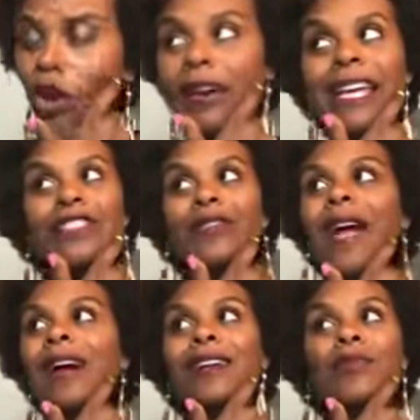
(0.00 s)
honey.
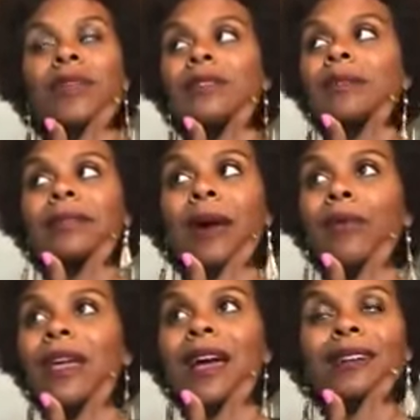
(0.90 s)
Sometimes we got to
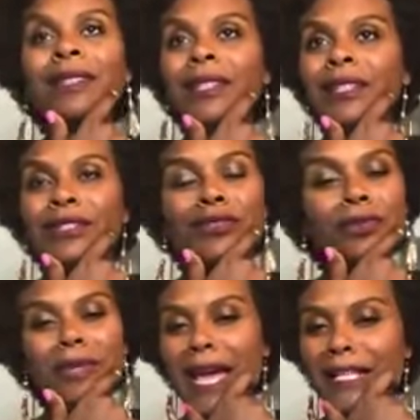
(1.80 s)
do things for the
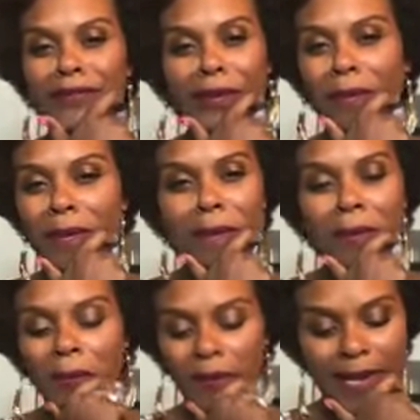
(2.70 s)
people.
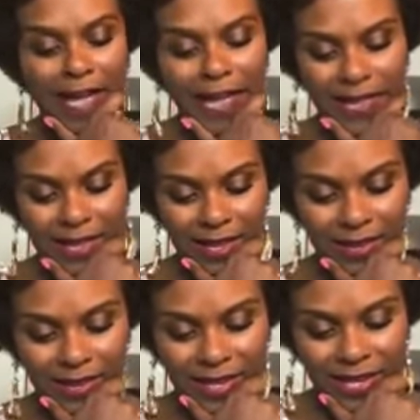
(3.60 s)
And
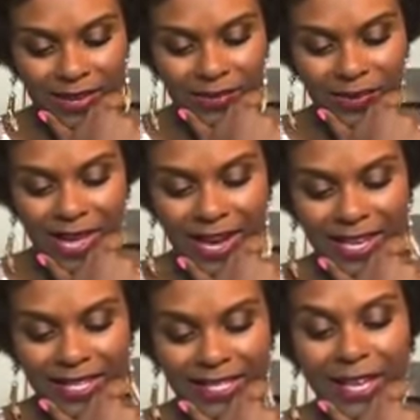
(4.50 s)
we got to accept
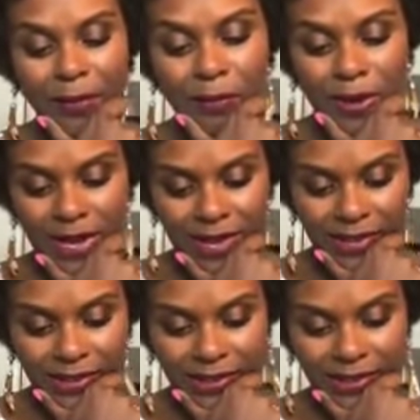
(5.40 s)
when
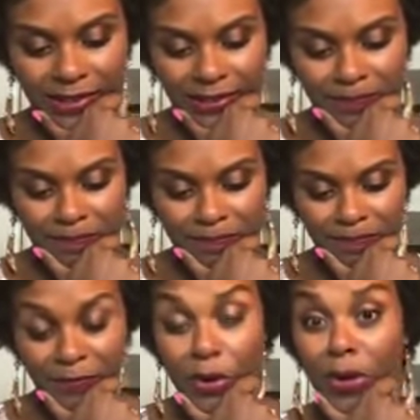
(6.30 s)
folk will
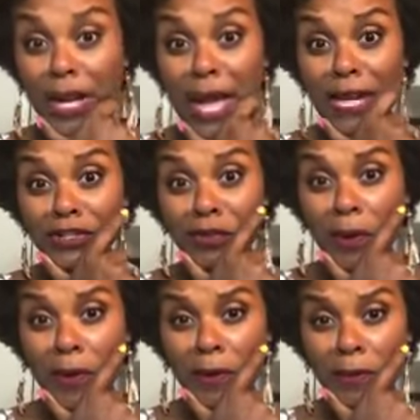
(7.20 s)
guide you wrong.
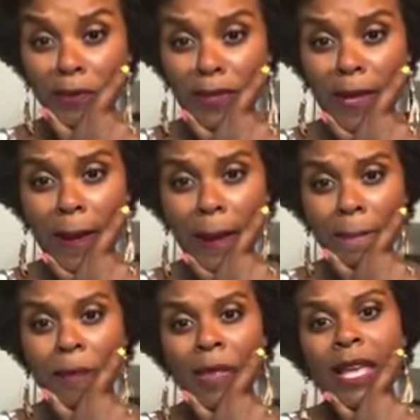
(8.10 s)
Yeah.
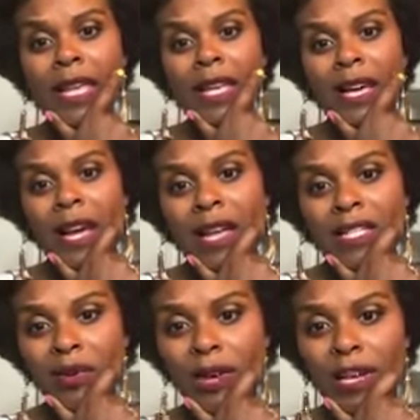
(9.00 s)
So,
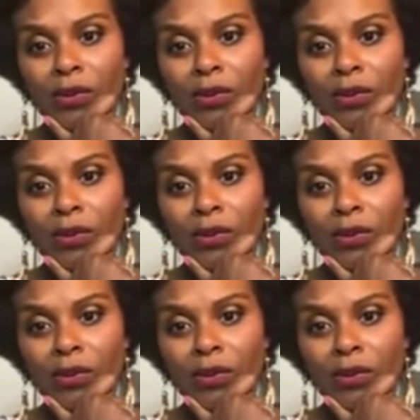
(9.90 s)
anywho,